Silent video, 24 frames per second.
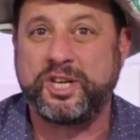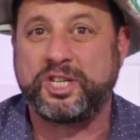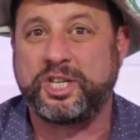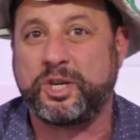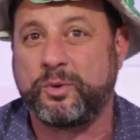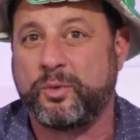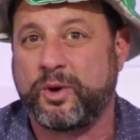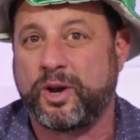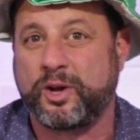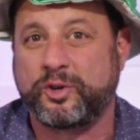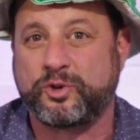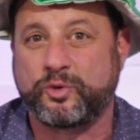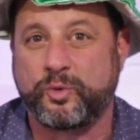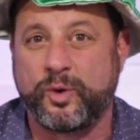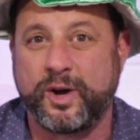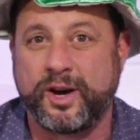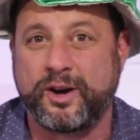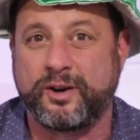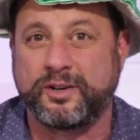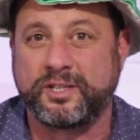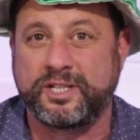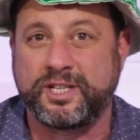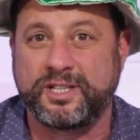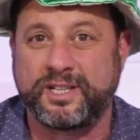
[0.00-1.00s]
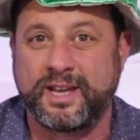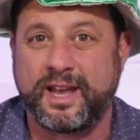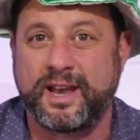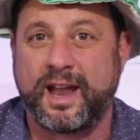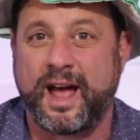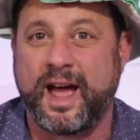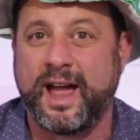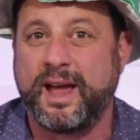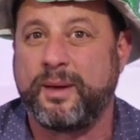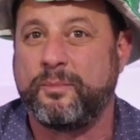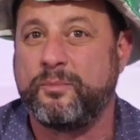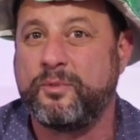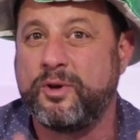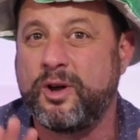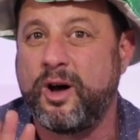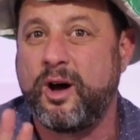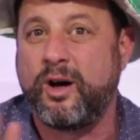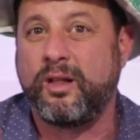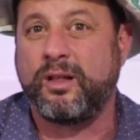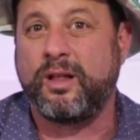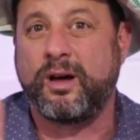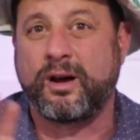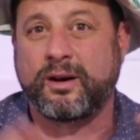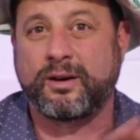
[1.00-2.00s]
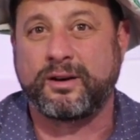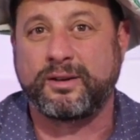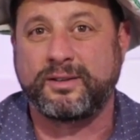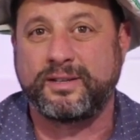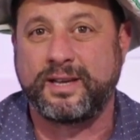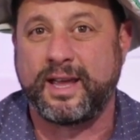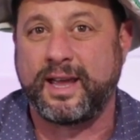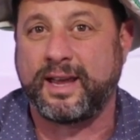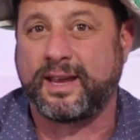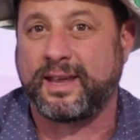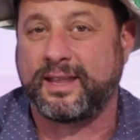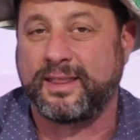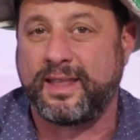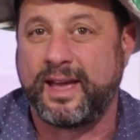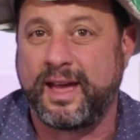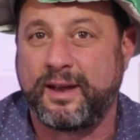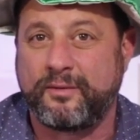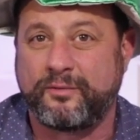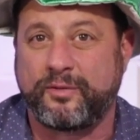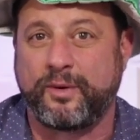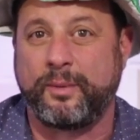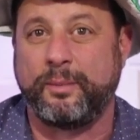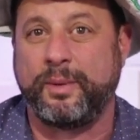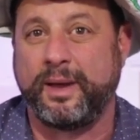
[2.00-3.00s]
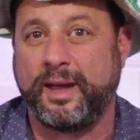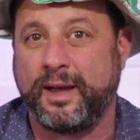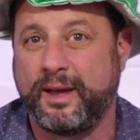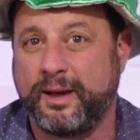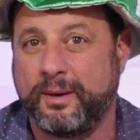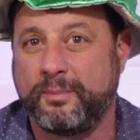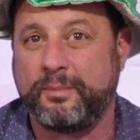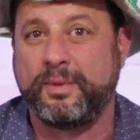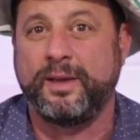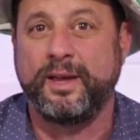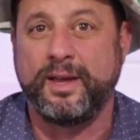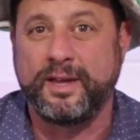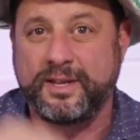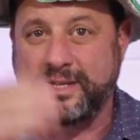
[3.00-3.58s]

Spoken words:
She went on Twitter and she said, I am no longer taking that from him.